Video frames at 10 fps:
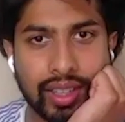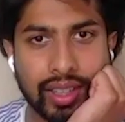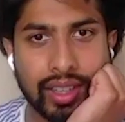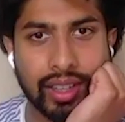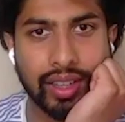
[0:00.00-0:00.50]

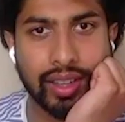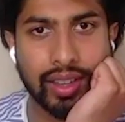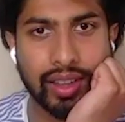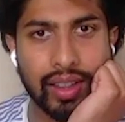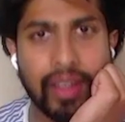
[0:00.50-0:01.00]

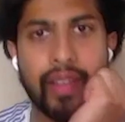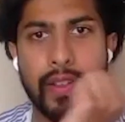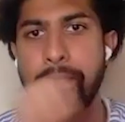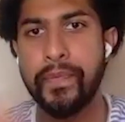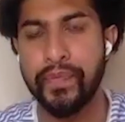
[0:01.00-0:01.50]
you get
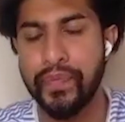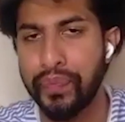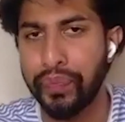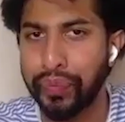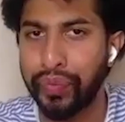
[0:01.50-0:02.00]
lost in other
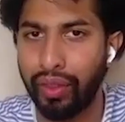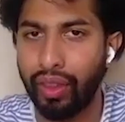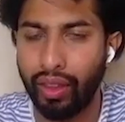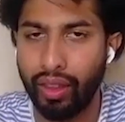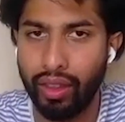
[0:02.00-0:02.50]
people's
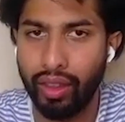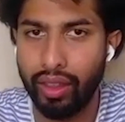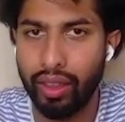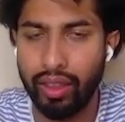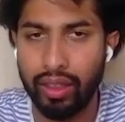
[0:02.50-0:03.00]
opinions.
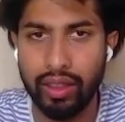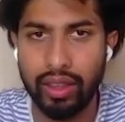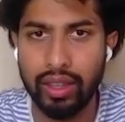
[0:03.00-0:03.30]
But at